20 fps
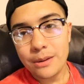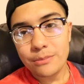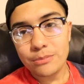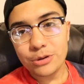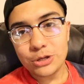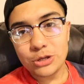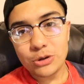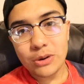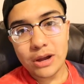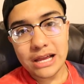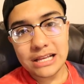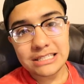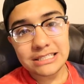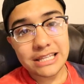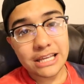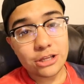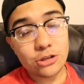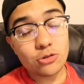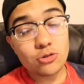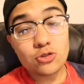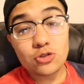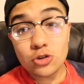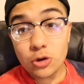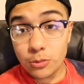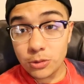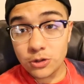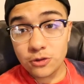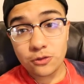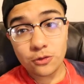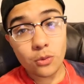But yo guys, thank you so
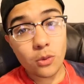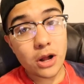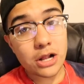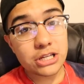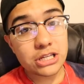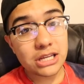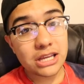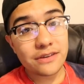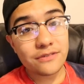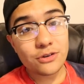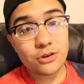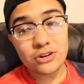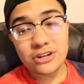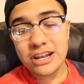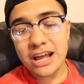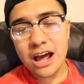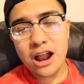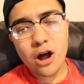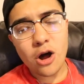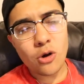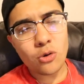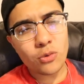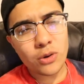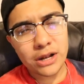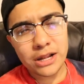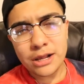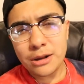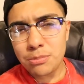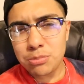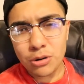much for watching. If you're not
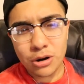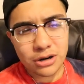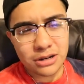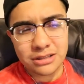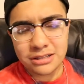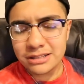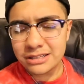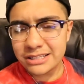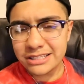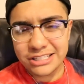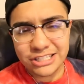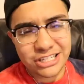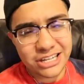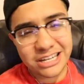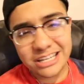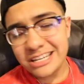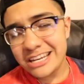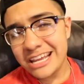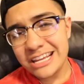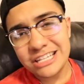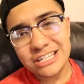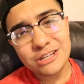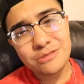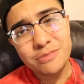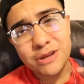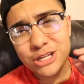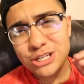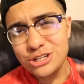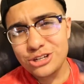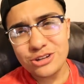already a part of the Legit
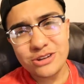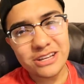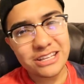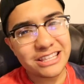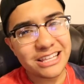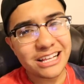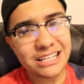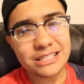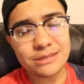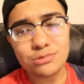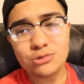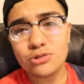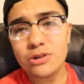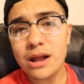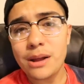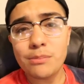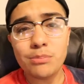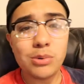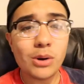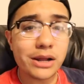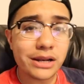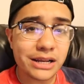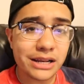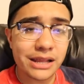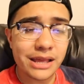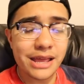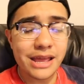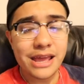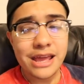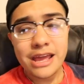Nation, make sure you hit that subscribe
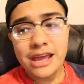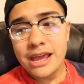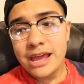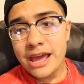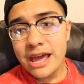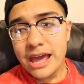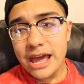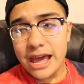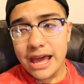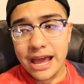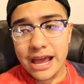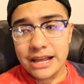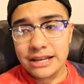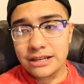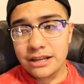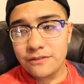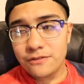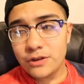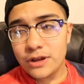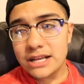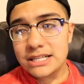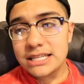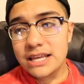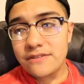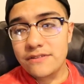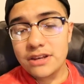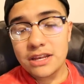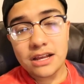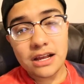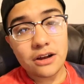button and if you guys
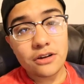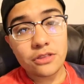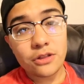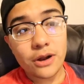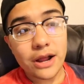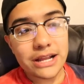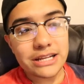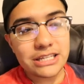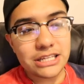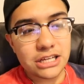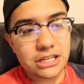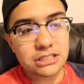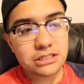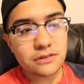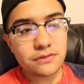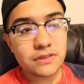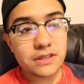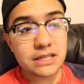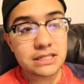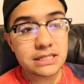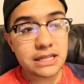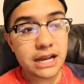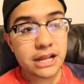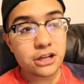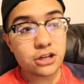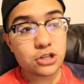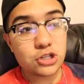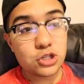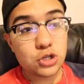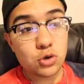have any other ideas of things that I
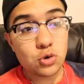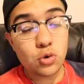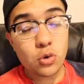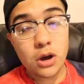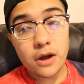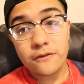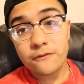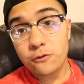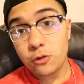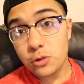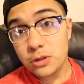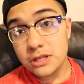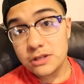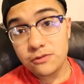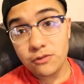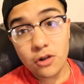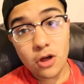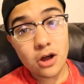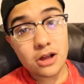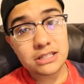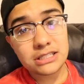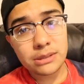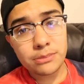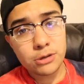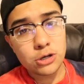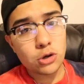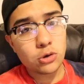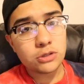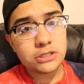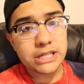could do for these vlogs, let
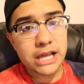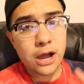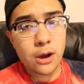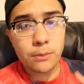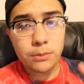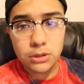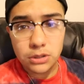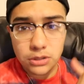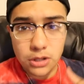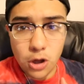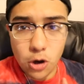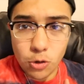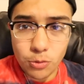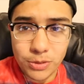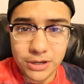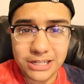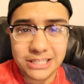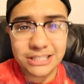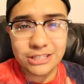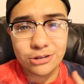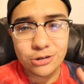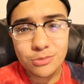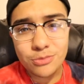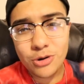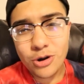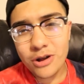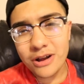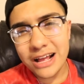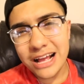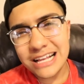me know down below. But until
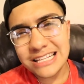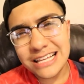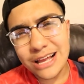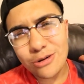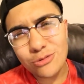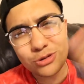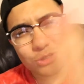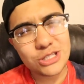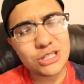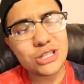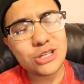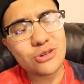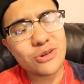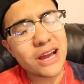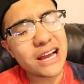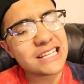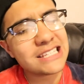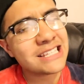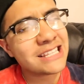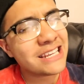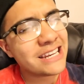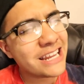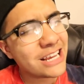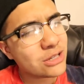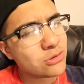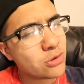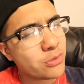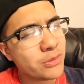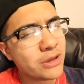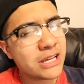tomorrow, guys, I will see you guys in the
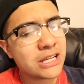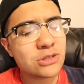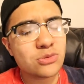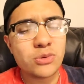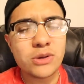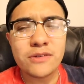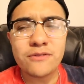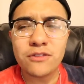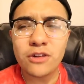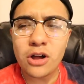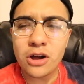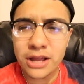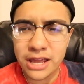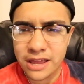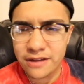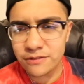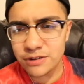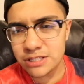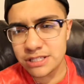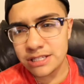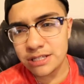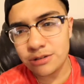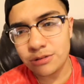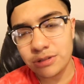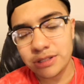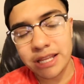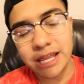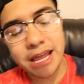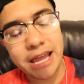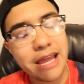next one because we vlog every
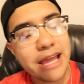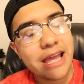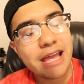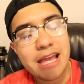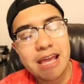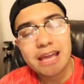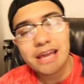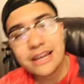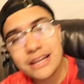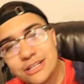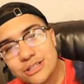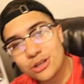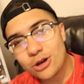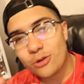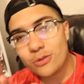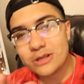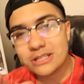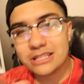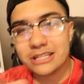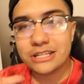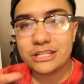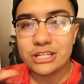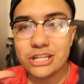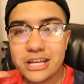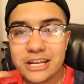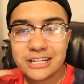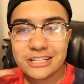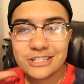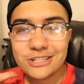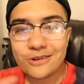single day and it's always
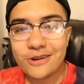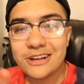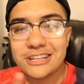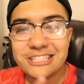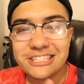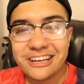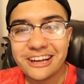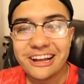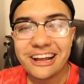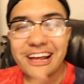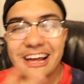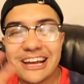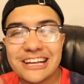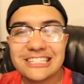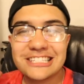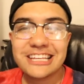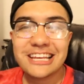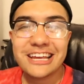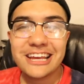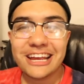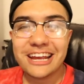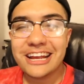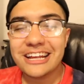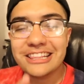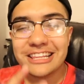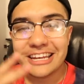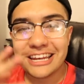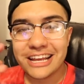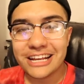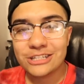legit. So I'll see you guys
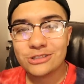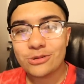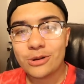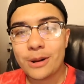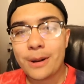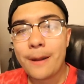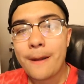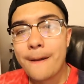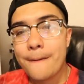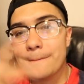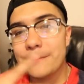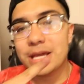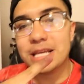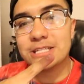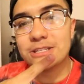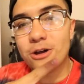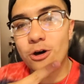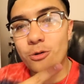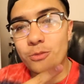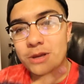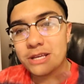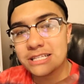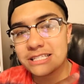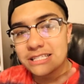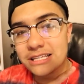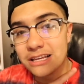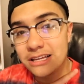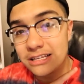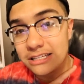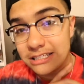in the next one. Peace,
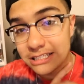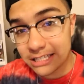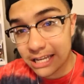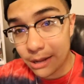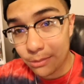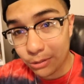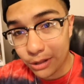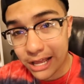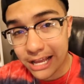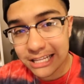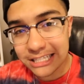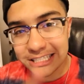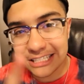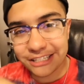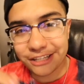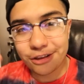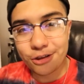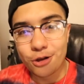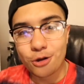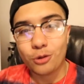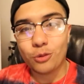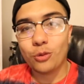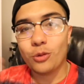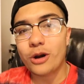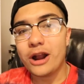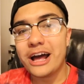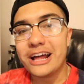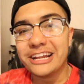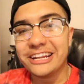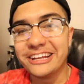homies. Stay blessed.
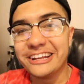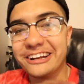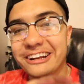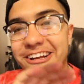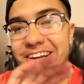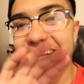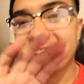We're out here.